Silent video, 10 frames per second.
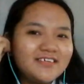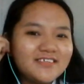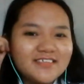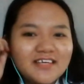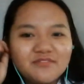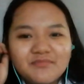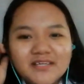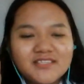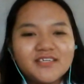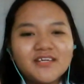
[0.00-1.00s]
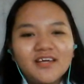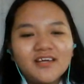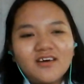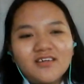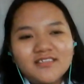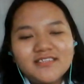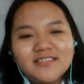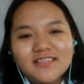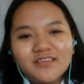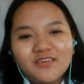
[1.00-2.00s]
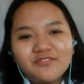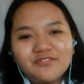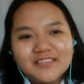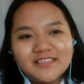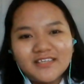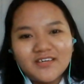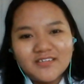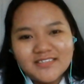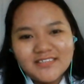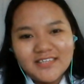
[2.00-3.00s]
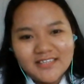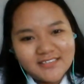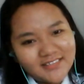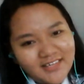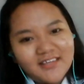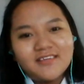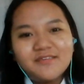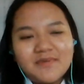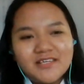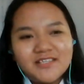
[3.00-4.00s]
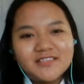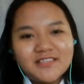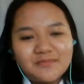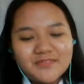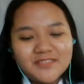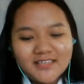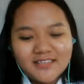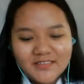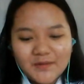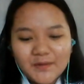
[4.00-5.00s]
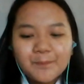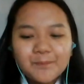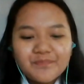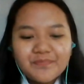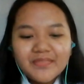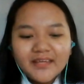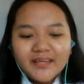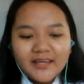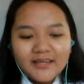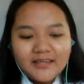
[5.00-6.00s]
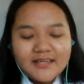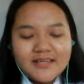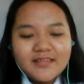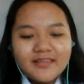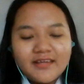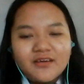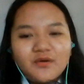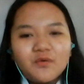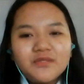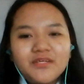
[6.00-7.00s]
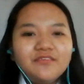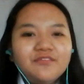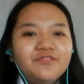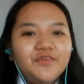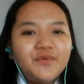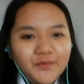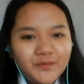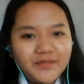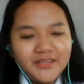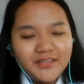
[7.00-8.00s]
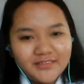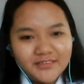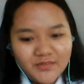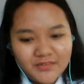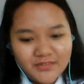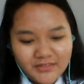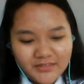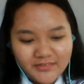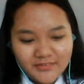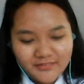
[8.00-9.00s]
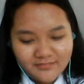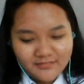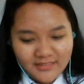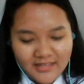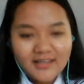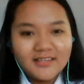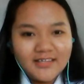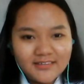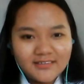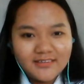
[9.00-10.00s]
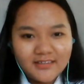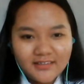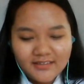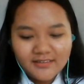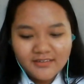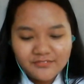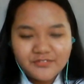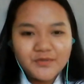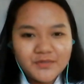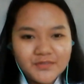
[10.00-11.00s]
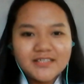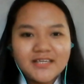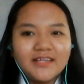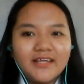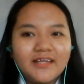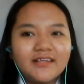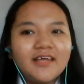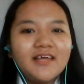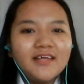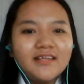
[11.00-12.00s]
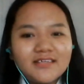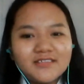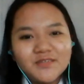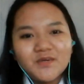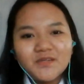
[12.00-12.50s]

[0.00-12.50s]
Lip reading: there's not much colleges that offer psychology as the major subject. So there are only a few here in Auckland. And then that's a